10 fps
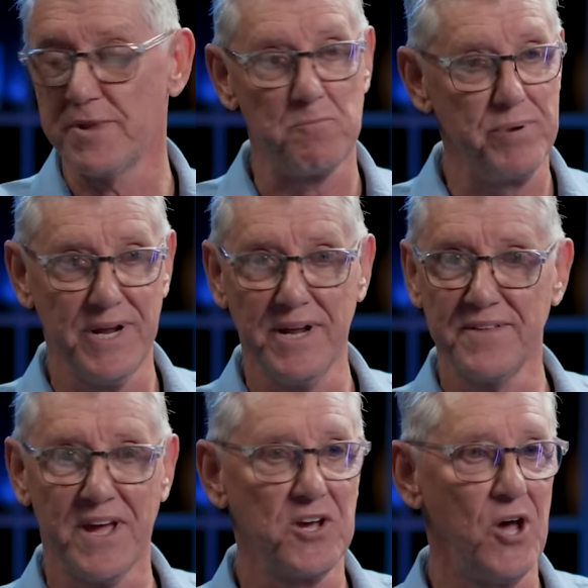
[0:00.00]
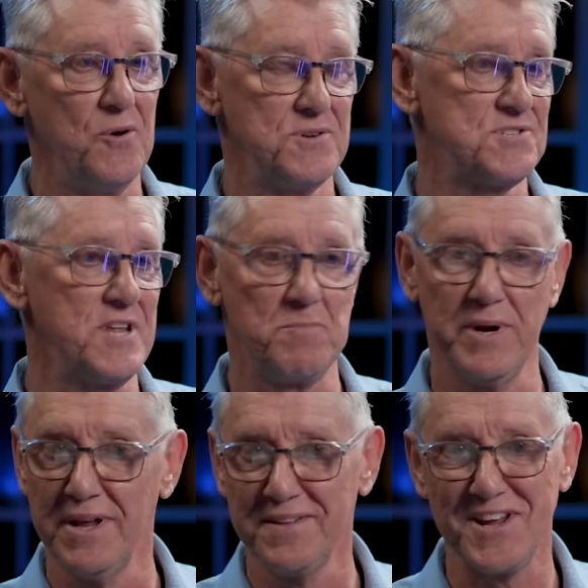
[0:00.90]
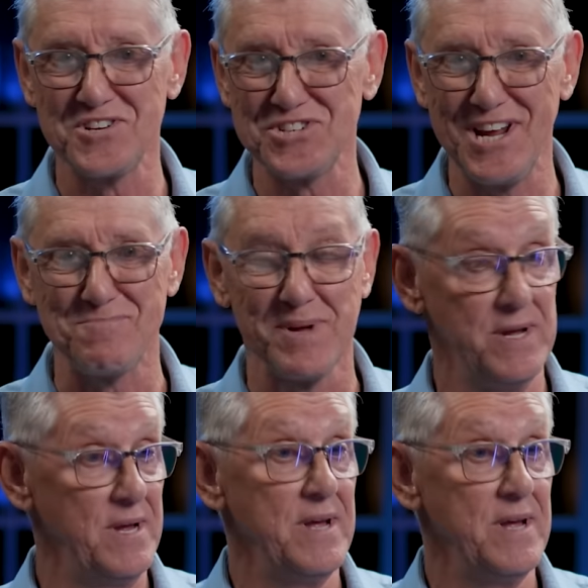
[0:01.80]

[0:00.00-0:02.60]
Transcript: They're bringing their goats, they're bringing their sheep.